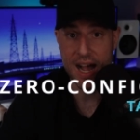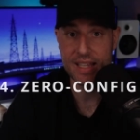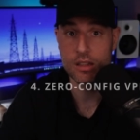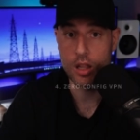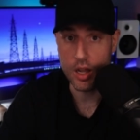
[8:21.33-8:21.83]

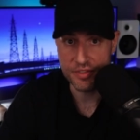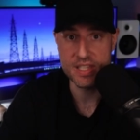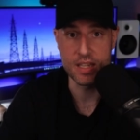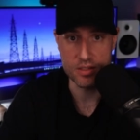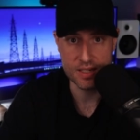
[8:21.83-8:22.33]
I love
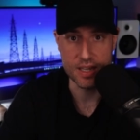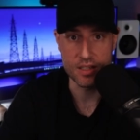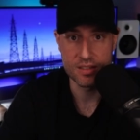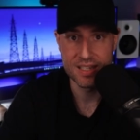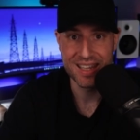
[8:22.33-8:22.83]

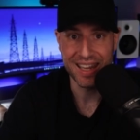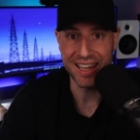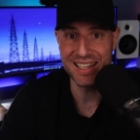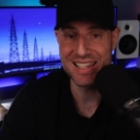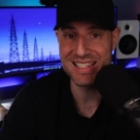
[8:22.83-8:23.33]
Tailscale.
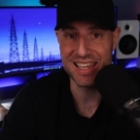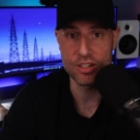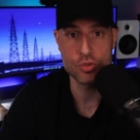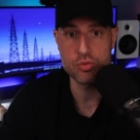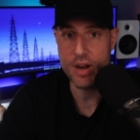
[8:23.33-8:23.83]
It is
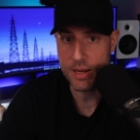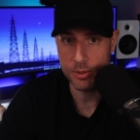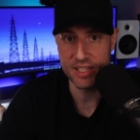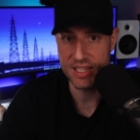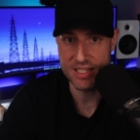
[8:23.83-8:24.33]

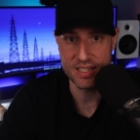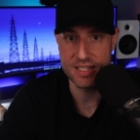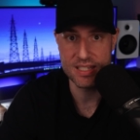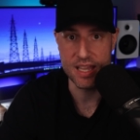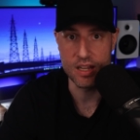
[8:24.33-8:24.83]
incredibly easy
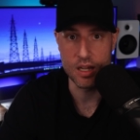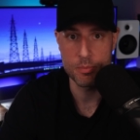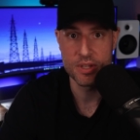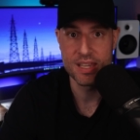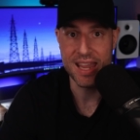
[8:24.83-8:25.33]
to set
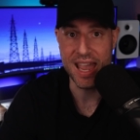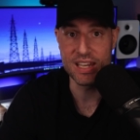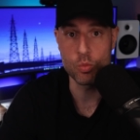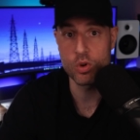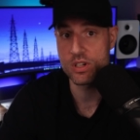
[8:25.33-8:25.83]
up
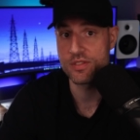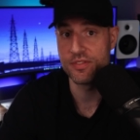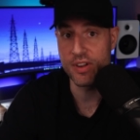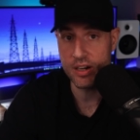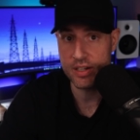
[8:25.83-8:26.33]
and it works
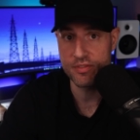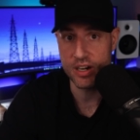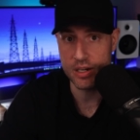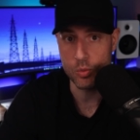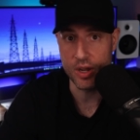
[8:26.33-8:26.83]
very,
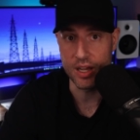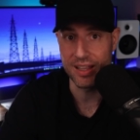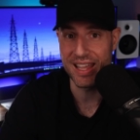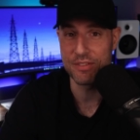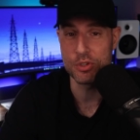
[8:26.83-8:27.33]
very
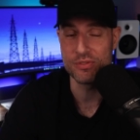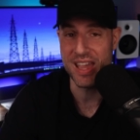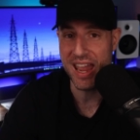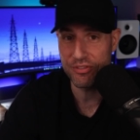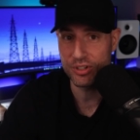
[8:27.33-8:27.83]
well. And if
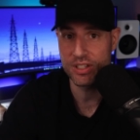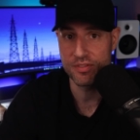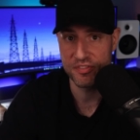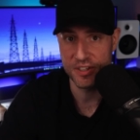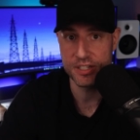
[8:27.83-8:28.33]
you've ever
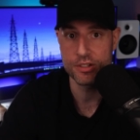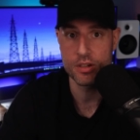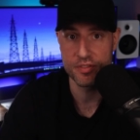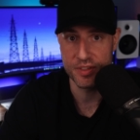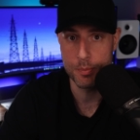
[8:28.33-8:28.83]

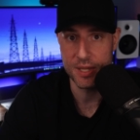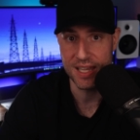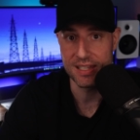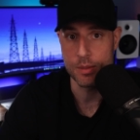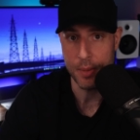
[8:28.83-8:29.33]
configured a
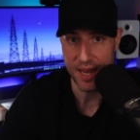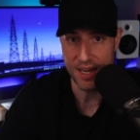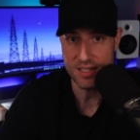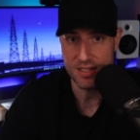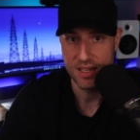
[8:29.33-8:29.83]
VPN in the
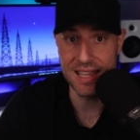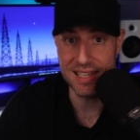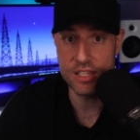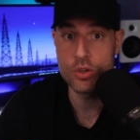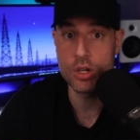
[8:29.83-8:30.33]
past
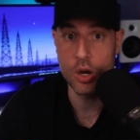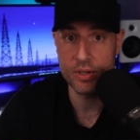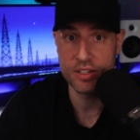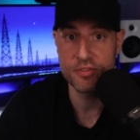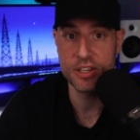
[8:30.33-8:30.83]
and then you go
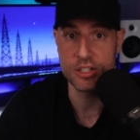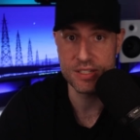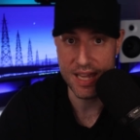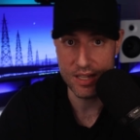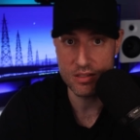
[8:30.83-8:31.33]
and
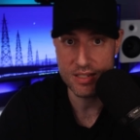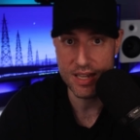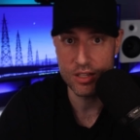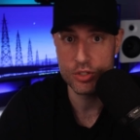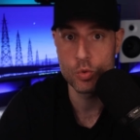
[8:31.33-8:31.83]
configure
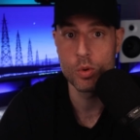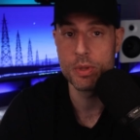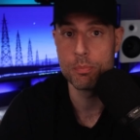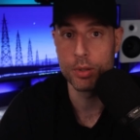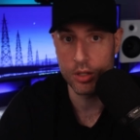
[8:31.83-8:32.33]
Tailscale, you will
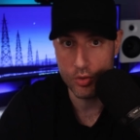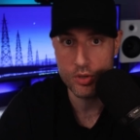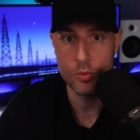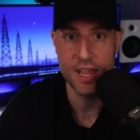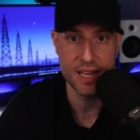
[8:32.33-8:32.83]
be
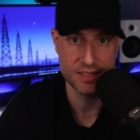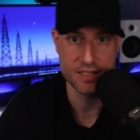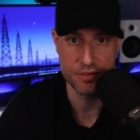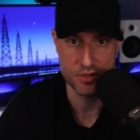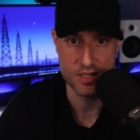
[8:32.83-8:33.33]
blown away at the
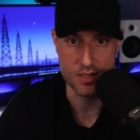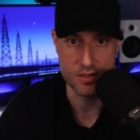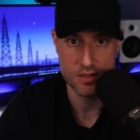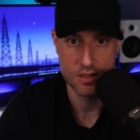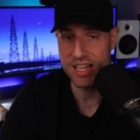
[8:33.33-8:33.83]
differences.